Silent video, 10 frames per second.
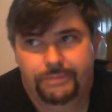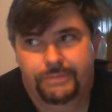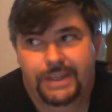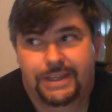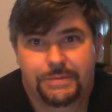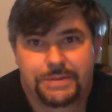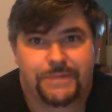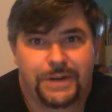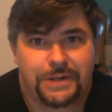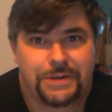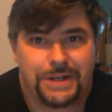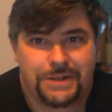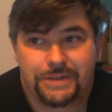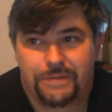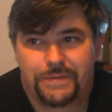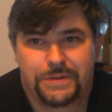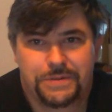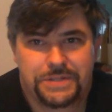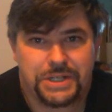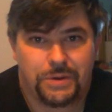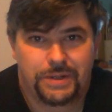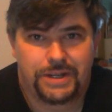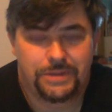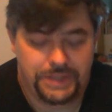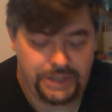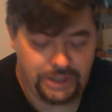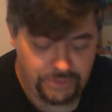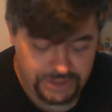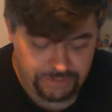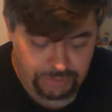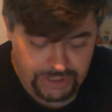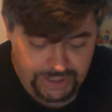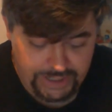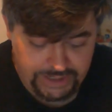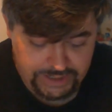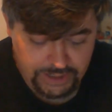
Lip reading: very critical. He refused to go along with Henry's plans.